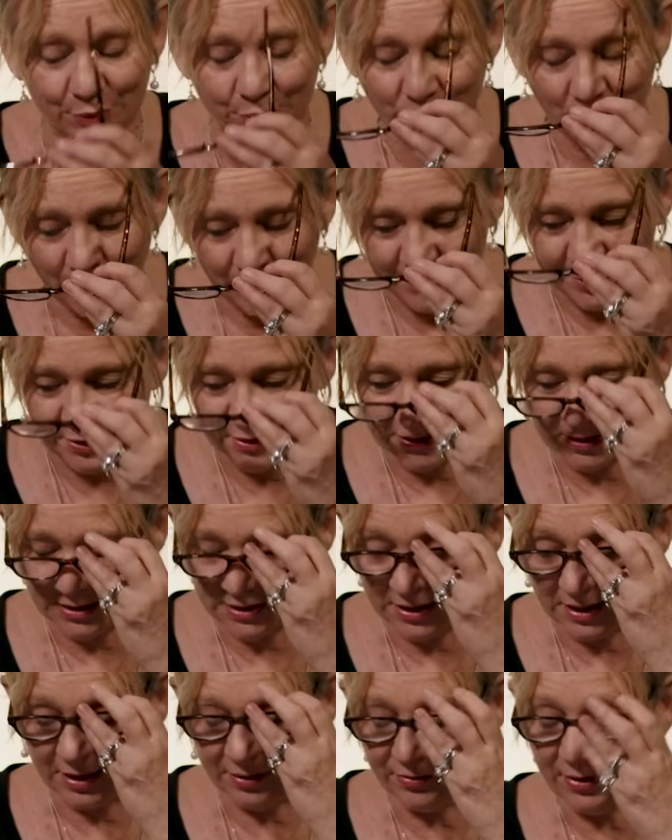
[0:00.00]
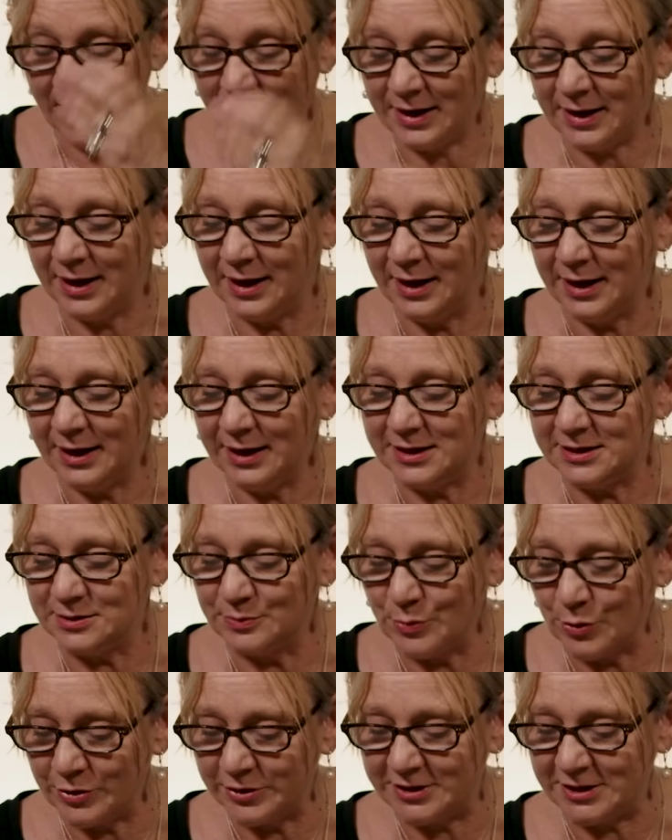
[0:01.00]
promised that
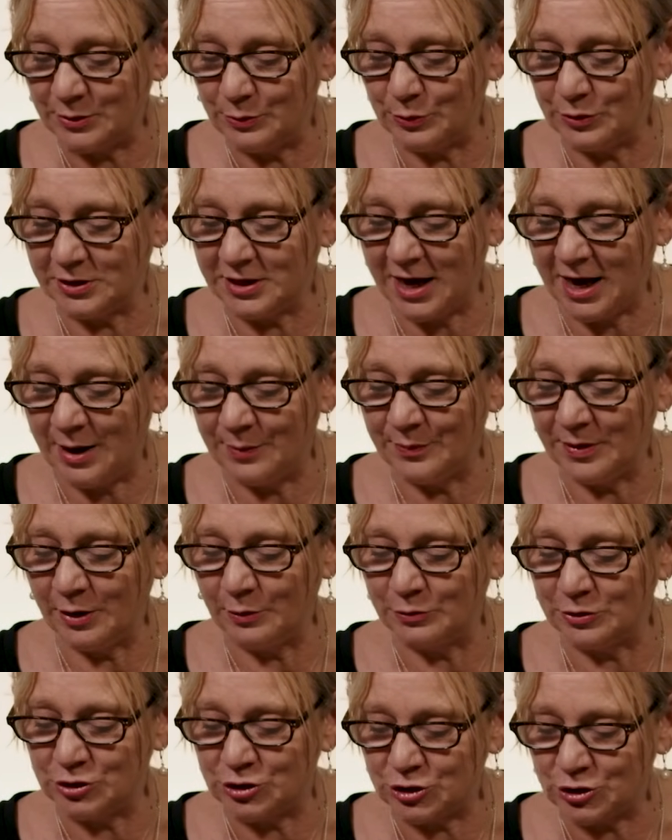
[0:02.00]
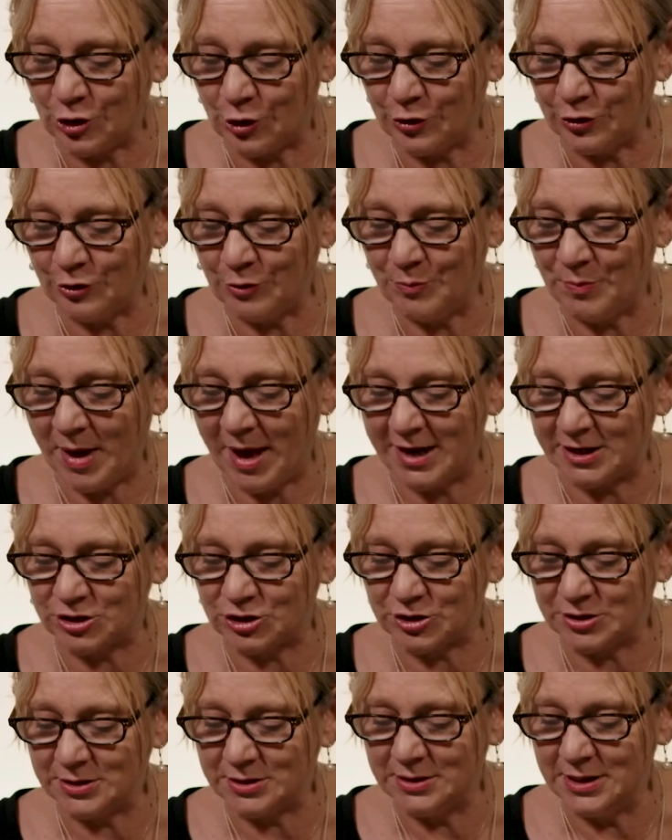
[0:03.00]
his mercy would come, he would show
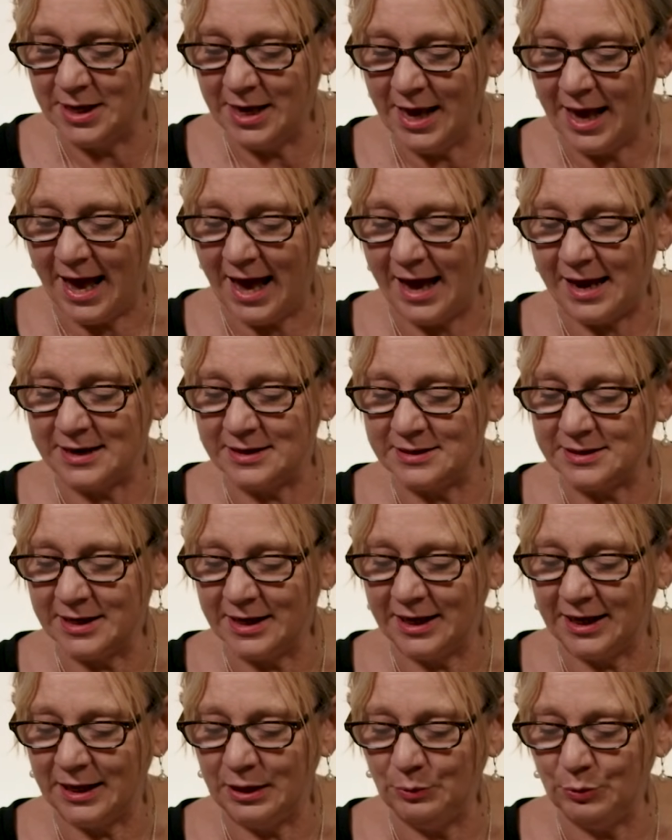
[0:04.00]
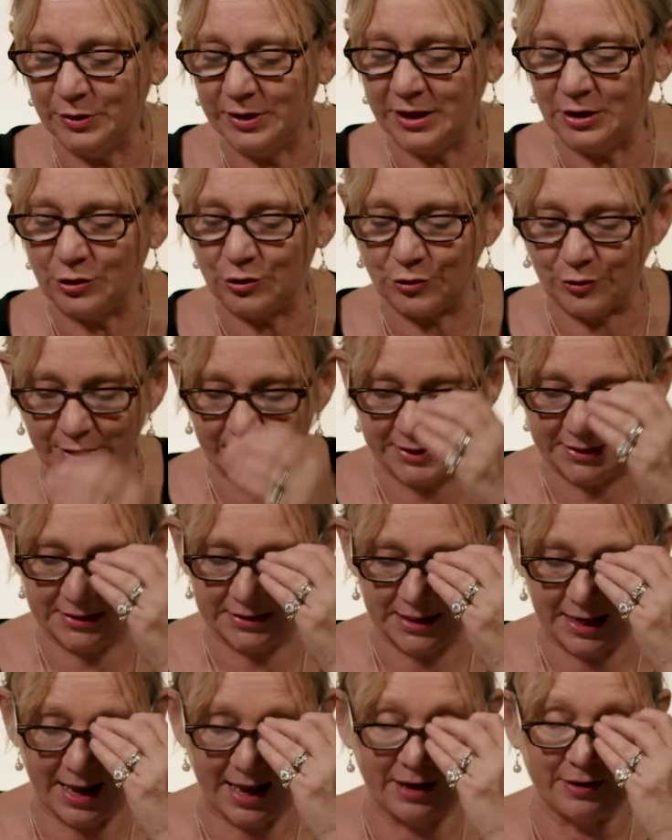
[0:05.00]
compassion, and he would
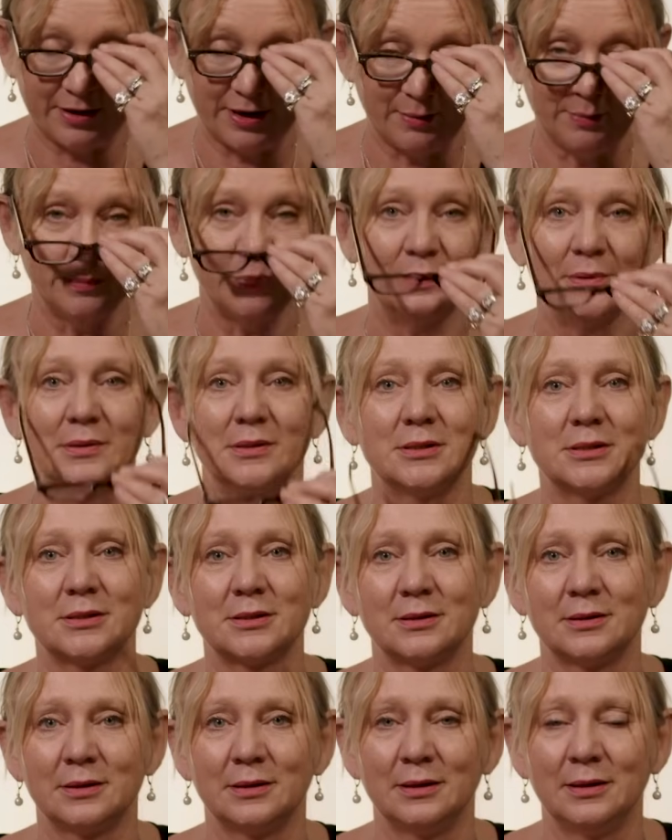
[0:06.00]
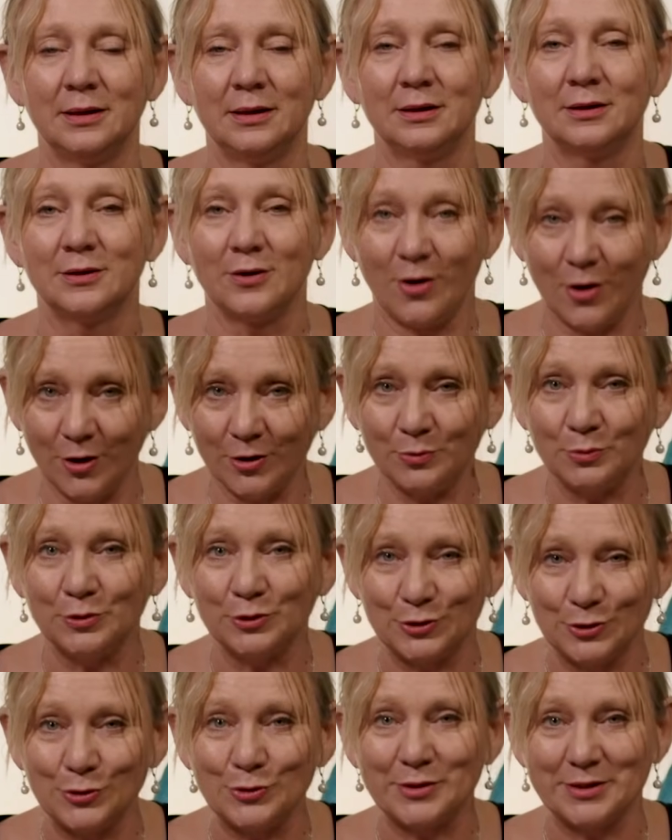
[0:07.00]
increase our numbers. God
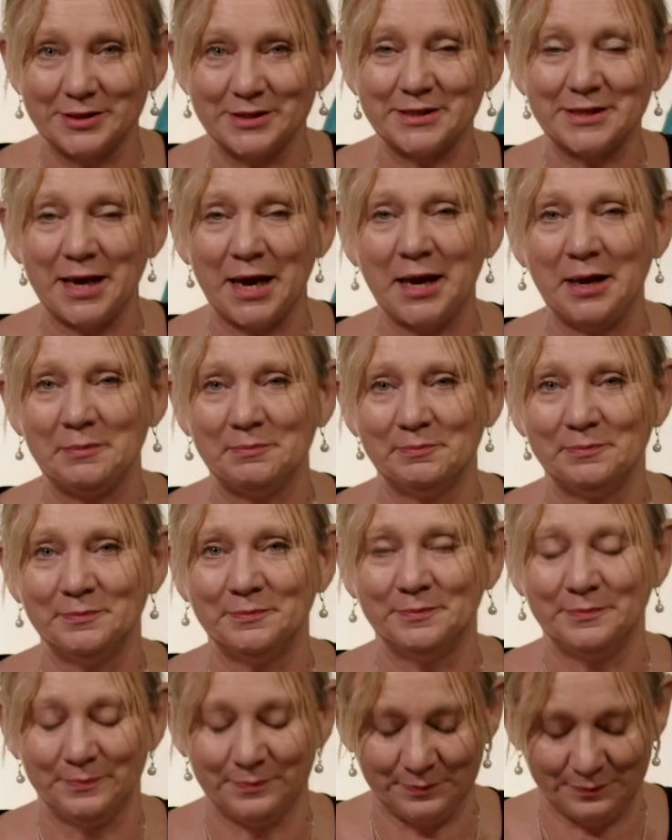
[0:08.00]
will do the same.